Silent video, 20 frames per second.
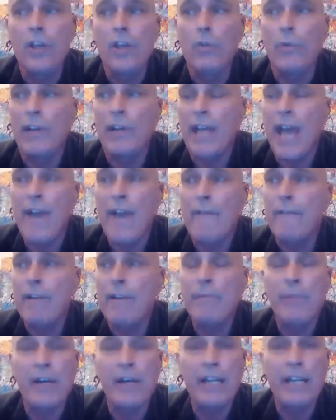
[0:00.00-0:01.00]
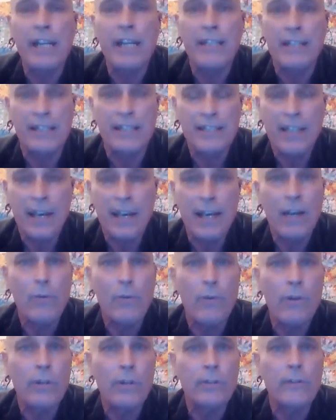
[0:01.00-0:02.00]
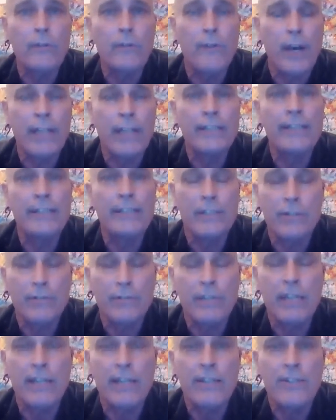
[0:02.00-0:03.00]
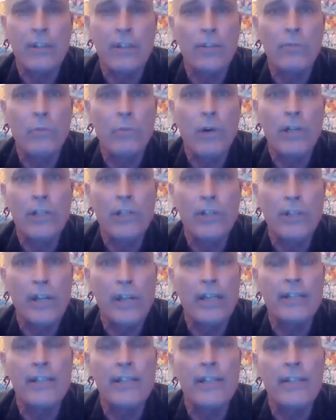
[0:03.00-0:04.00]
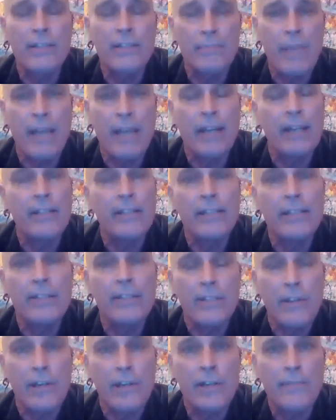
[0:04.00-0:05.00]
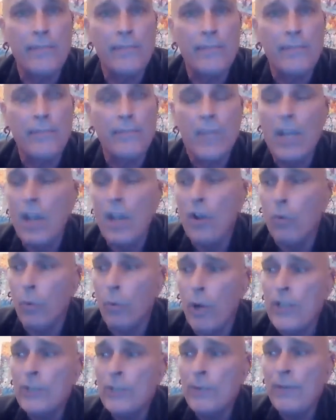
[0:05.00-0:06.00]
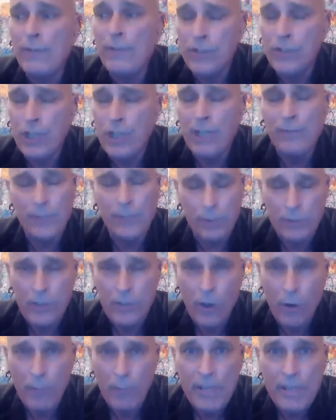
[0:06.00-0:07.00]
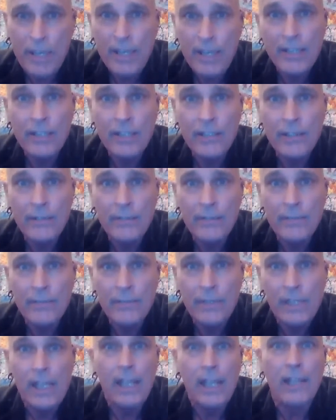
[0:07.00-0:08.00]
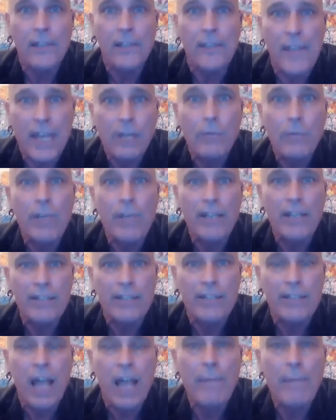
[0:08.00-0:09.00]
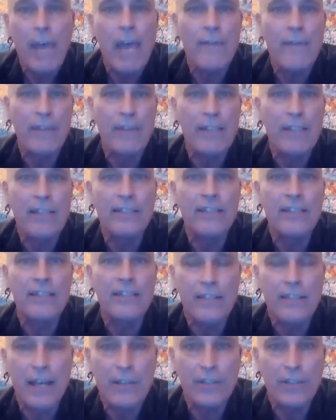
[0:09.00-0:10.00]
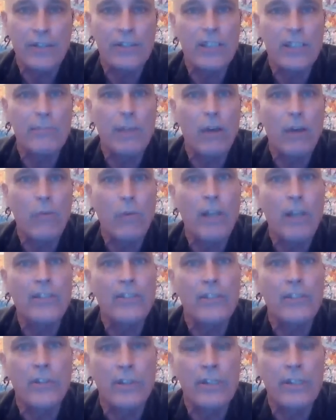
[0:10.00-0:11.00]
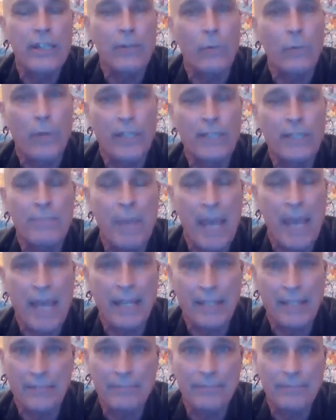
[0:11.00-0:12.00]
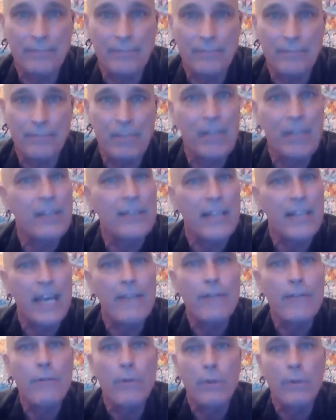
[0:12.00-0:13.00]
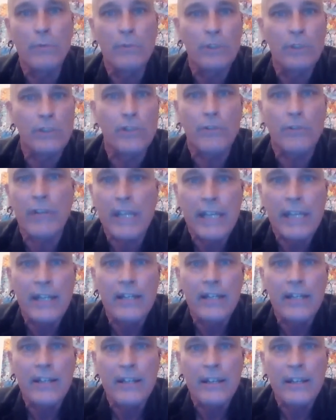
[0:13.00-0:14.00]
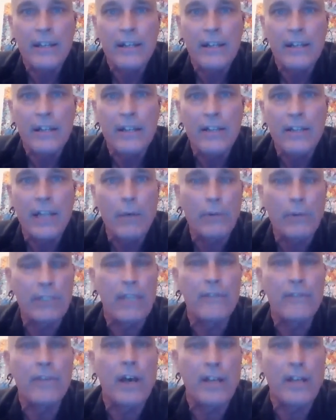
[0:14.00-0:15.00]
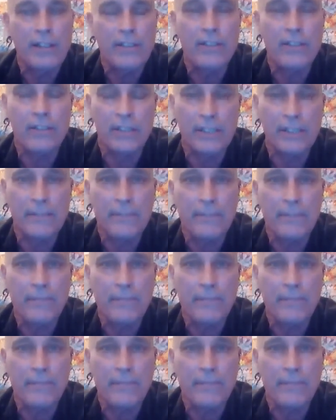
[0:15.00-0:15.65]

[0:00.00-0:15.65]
when everybody in the entire world finally agrees on what good ideas and bad ideas are. Once we've achieved utopia, then we can stop having these discussions about what's good and what's bad, because everyone will agree that what they've got is good.